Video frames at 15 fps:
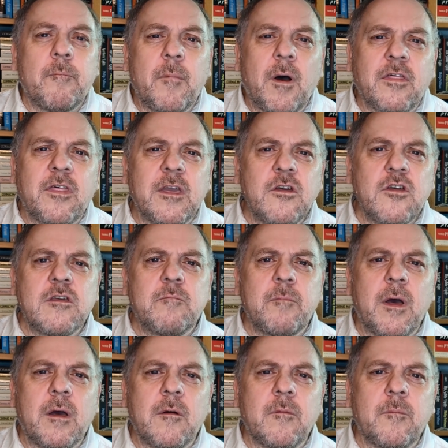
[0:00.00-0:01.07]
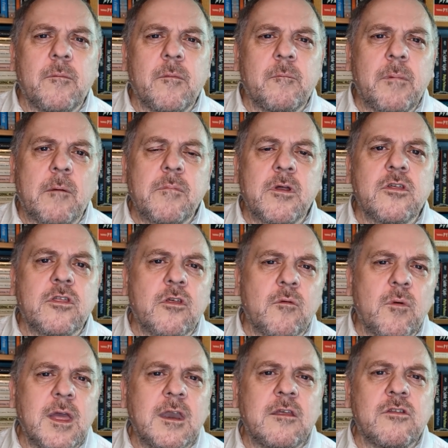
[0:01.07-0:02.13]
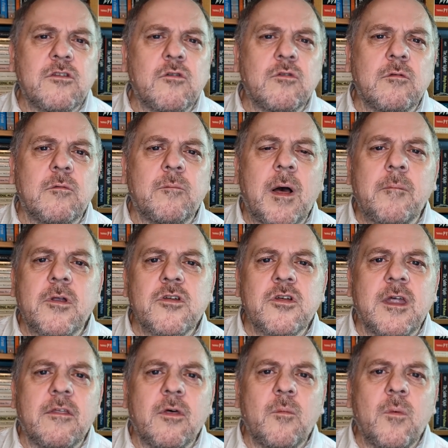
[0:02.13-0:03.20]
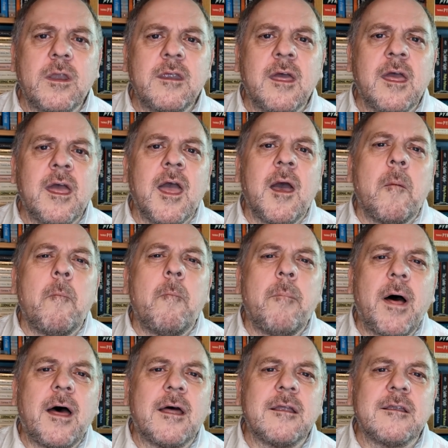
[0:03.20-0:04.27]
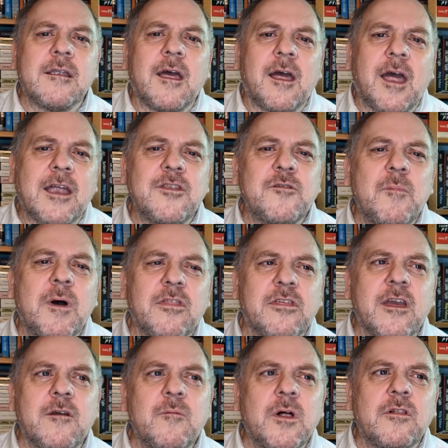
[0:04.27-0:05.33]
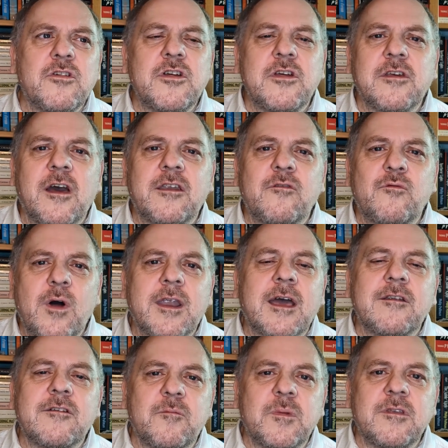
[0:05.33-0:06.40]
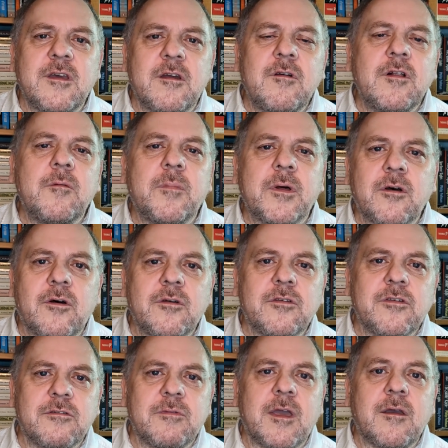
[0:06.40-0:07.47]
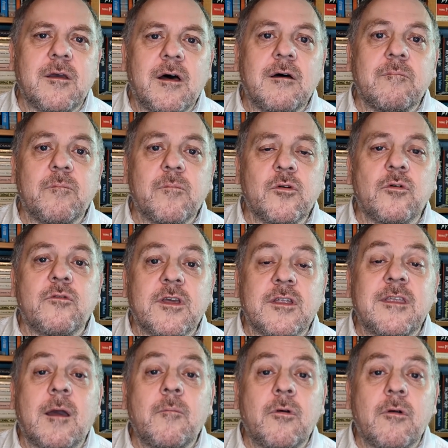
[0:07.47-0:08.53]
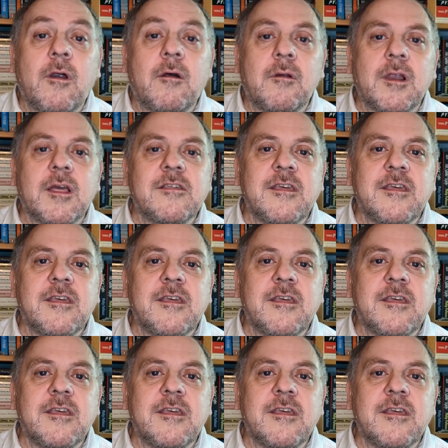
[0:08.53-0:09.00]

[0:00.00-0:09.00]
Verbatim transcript: I think she's published three and is due to publish another one. But uh, and you might say, well, she's kind of run out of material because they are sort of contemporarily